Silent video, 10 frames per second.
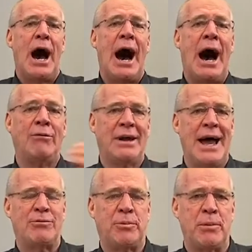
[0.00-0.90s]
I would
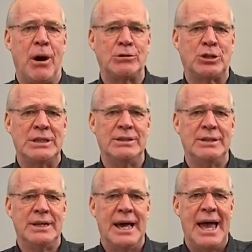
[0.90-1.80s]
have a
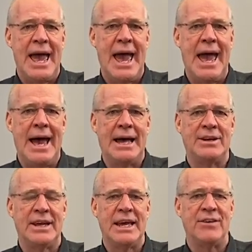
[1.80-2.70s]
promotion,
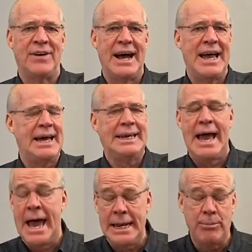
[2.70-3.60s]
and if I had
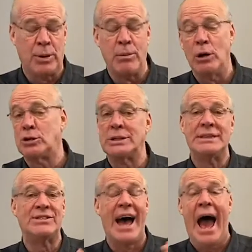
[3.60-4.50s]
any
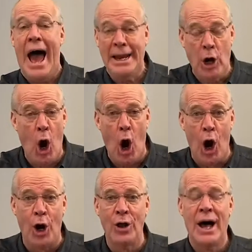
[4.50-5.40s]
promotions at
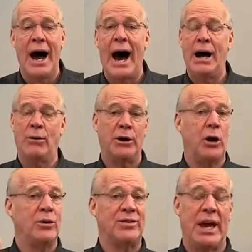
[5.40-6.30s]
all, I would
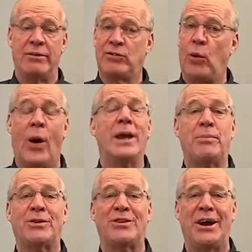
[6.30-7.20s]
always have twenty
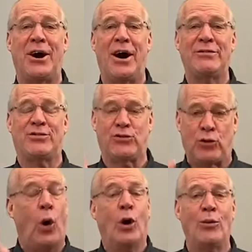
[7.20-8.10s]
percent off
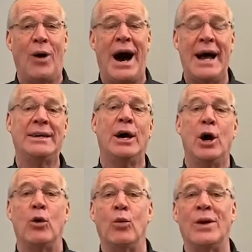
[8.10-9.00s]
store-wide
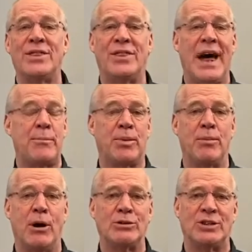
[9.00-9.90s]
with that
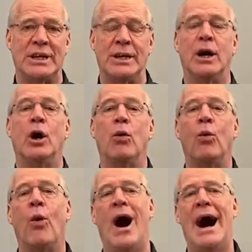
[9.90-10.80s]
promotion.
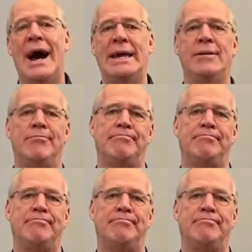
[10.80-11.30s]
Why?